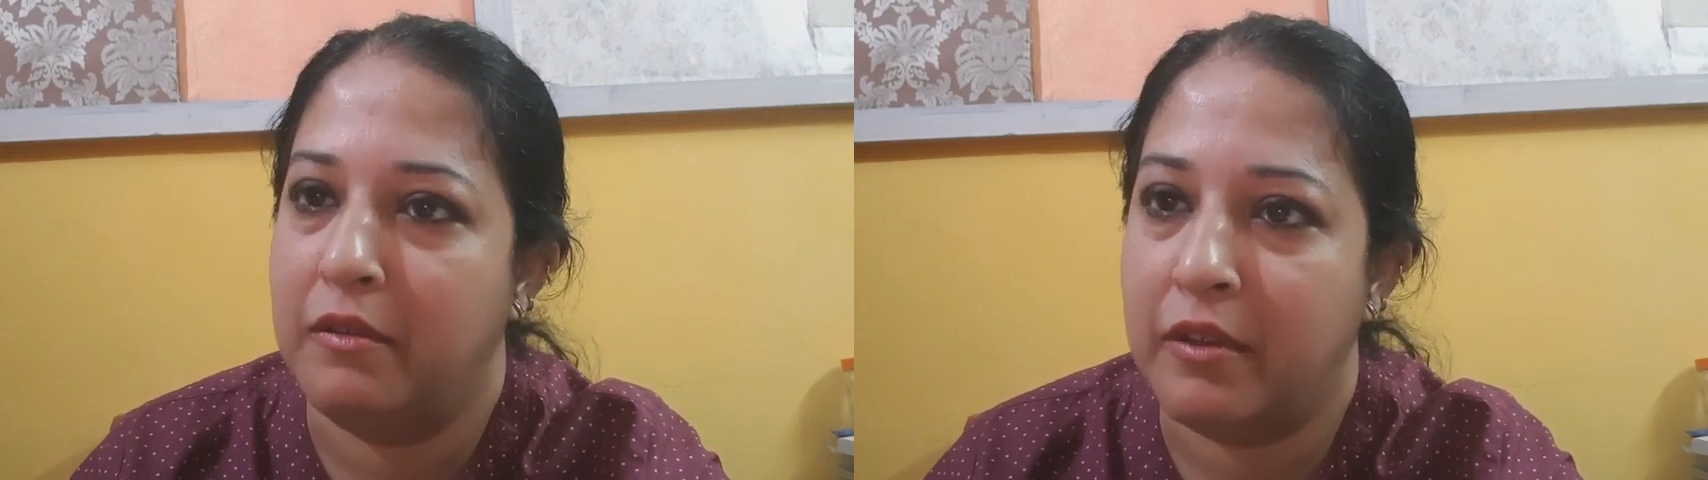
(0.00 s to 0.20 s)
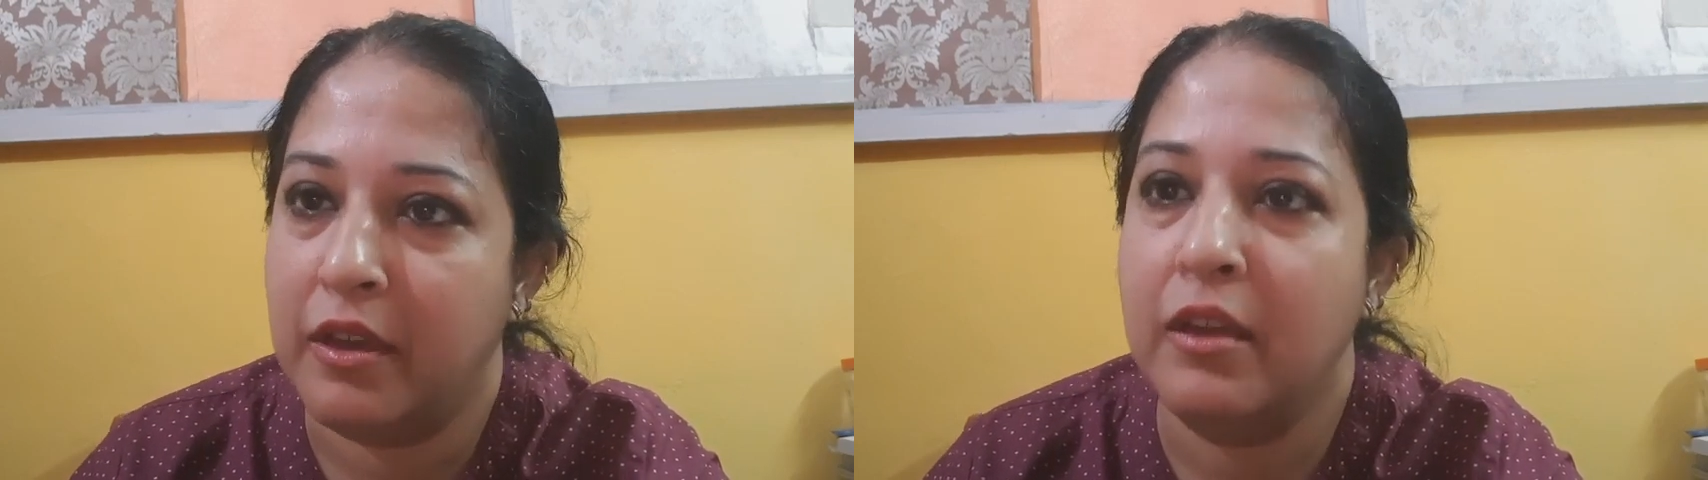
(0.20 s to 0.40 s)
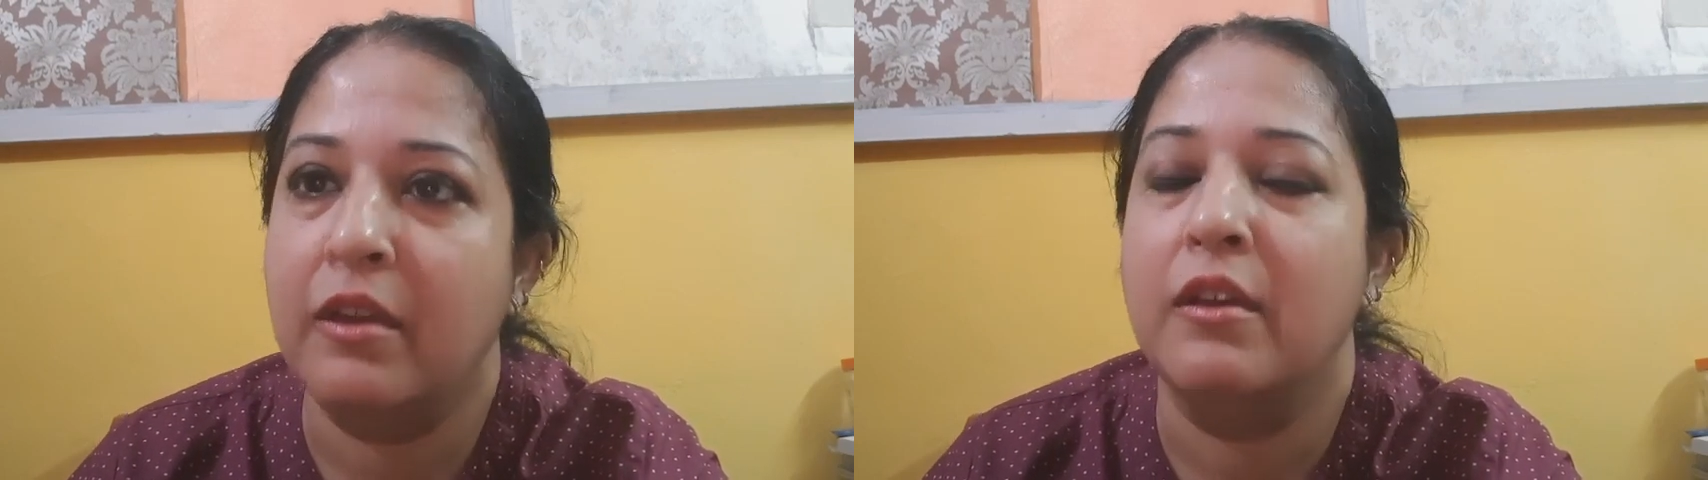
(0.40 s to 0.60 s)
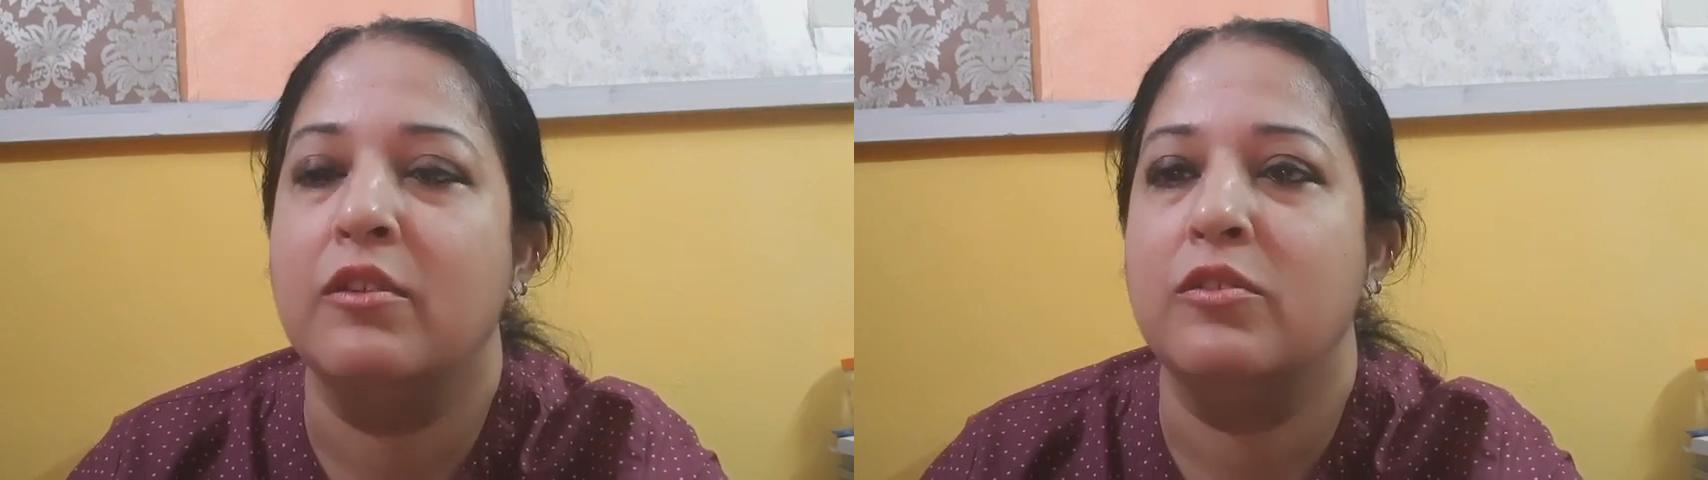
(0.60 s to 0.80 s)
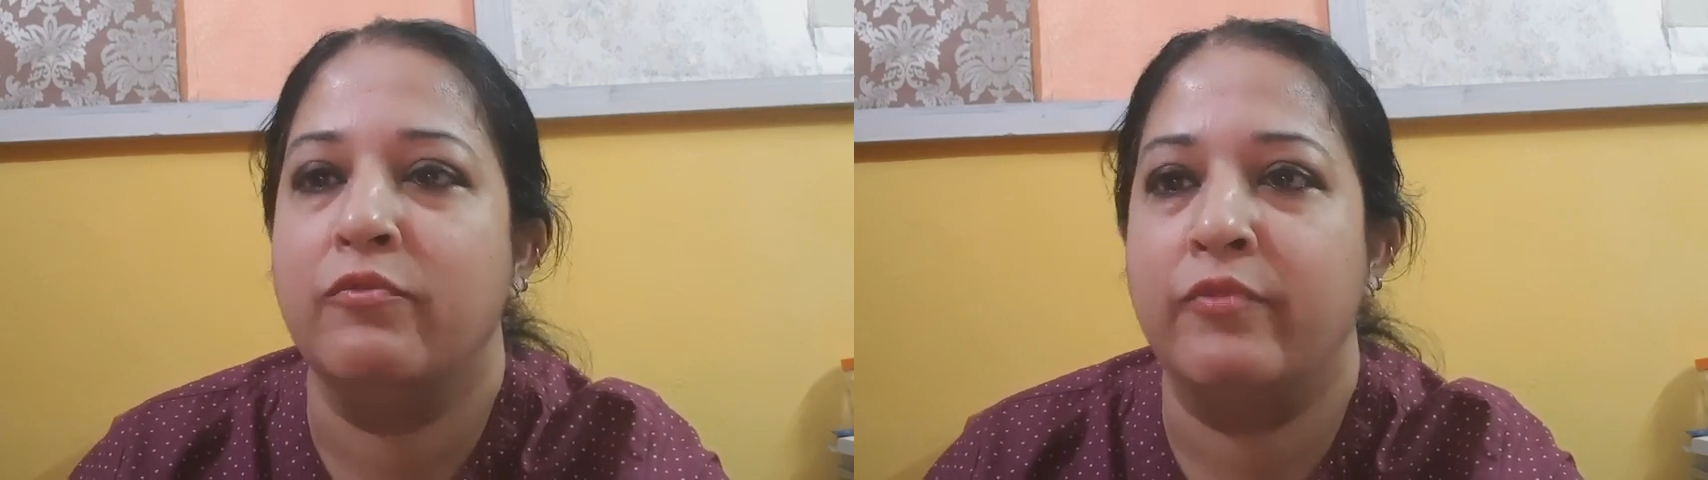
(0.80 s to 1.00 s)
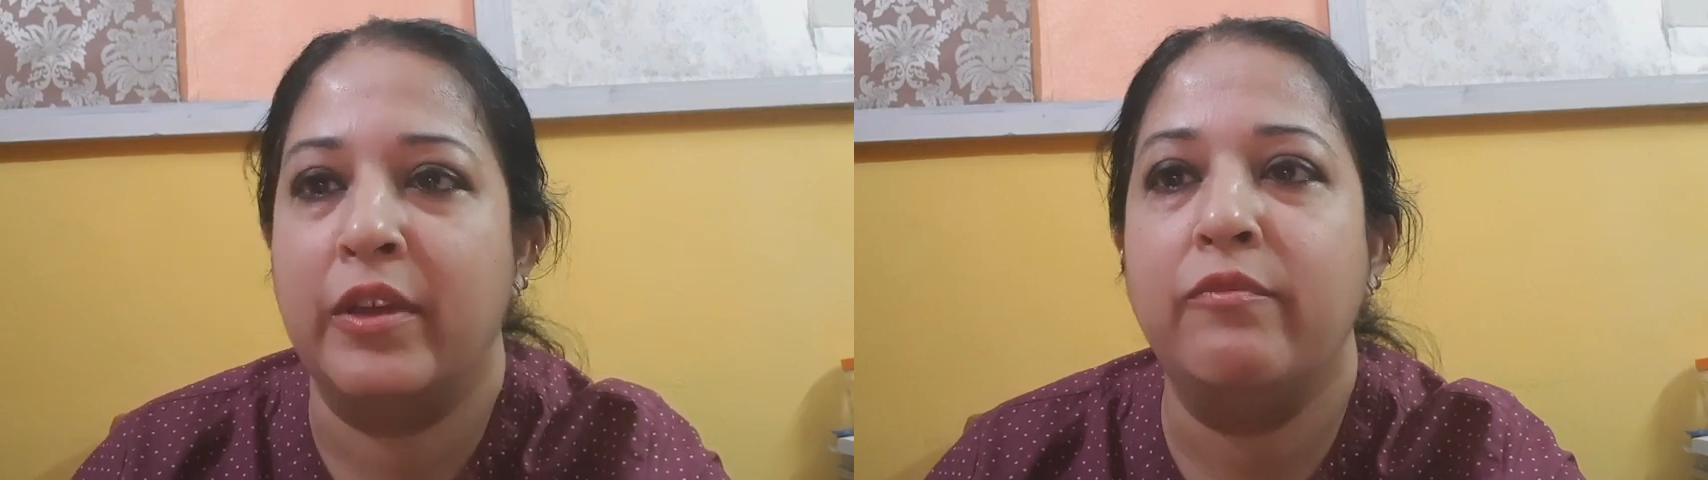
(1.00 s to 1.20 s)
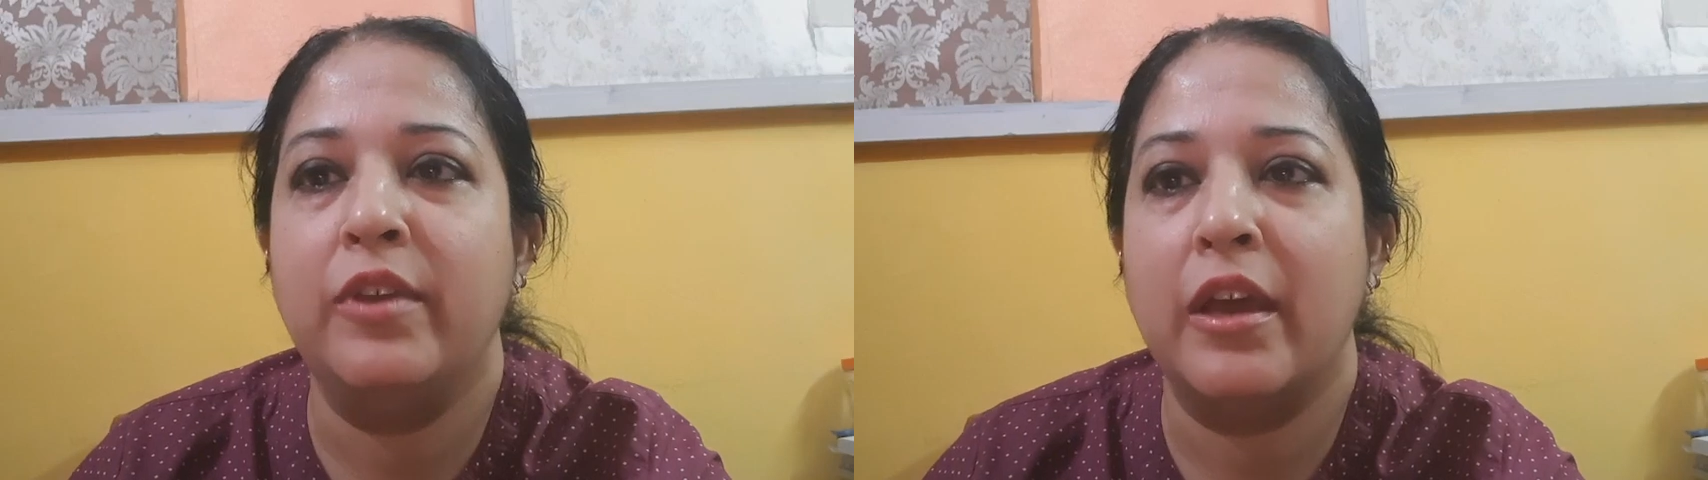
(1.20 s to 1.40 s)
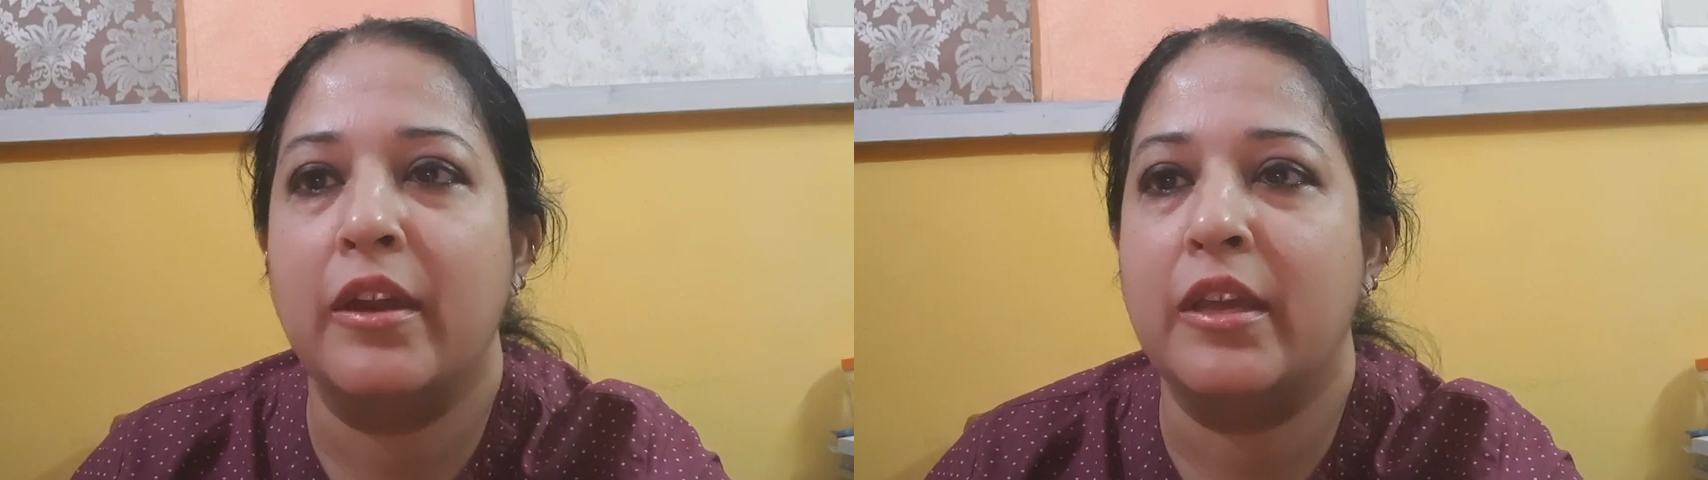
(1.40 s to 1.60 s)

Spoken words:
Okay, when we are